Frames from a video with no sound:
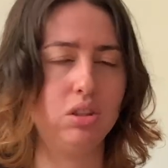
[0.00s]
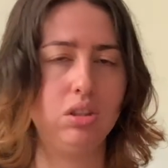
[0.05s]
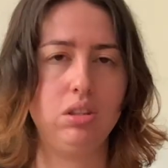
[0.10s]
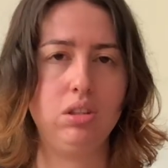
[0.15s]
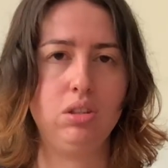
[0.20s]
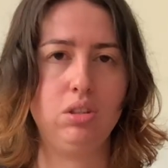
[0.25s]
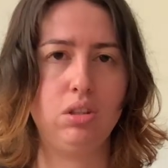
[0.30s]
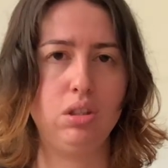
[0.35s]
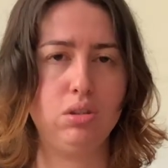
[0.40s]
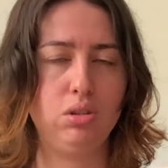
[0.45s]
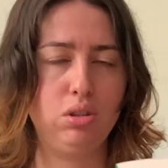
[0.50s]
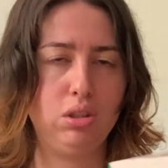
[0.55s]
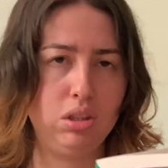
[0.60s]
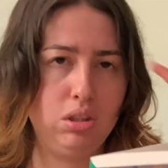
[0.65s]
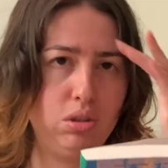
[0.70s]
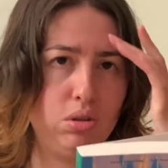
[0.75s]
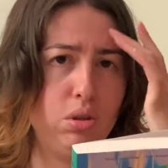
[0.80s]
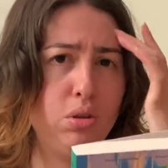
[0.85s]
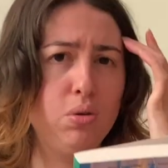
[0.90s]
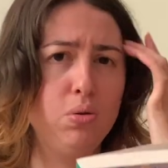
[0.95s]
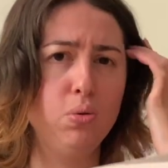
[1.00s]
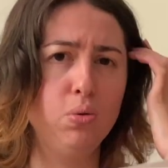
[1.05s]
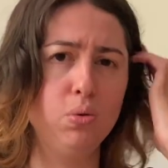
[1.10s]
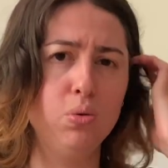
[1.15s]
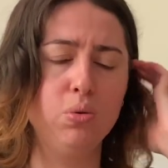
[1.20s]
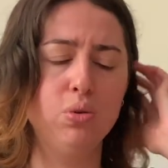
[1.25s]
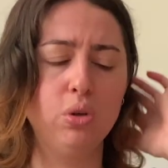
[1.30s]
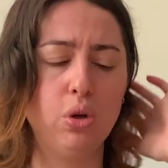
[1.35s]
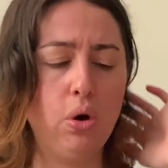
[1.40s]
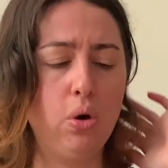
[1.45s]
so just so you
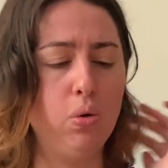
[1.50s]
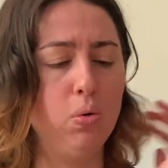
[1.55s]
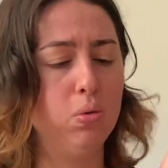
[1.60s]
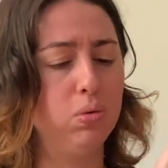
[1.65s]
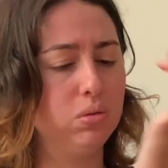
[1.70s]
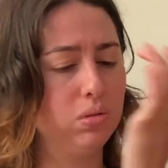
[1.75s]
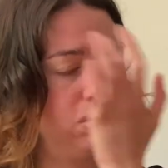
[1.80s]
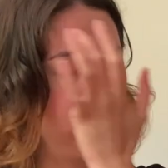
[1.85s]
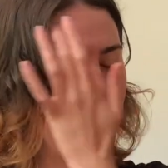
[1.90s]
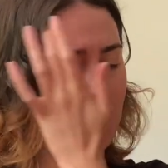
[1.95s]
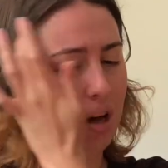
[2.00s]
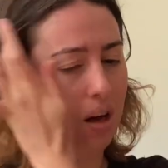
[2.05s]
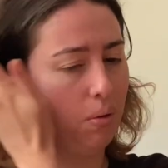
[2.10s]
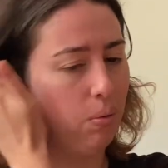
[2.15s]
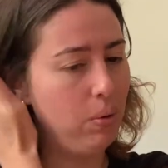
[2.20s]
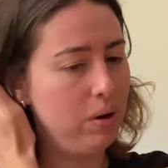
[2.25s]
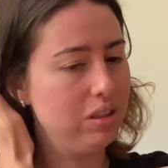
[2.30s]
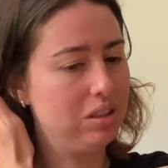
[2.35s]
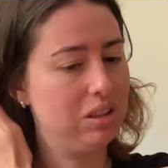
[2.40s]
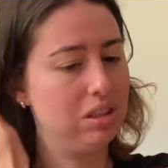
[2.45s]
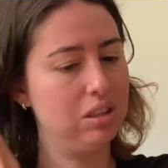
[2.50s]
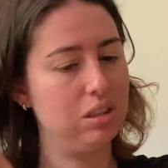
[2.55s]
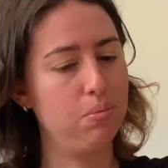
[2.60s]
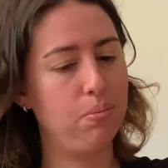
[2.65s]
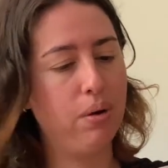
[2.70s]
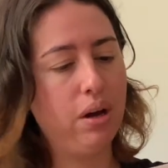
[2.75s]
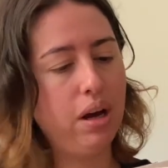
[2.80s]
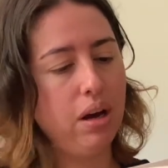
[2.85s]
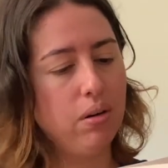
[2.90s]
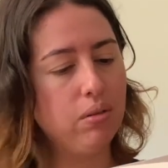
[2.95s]
know what it's
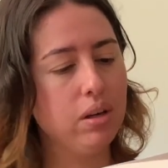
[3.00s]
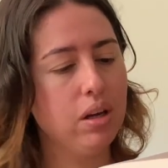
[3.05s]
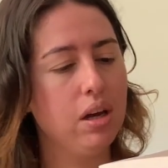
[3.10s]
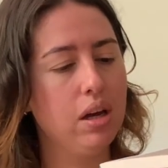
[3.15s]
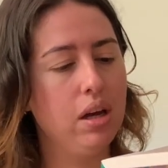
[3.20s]
about.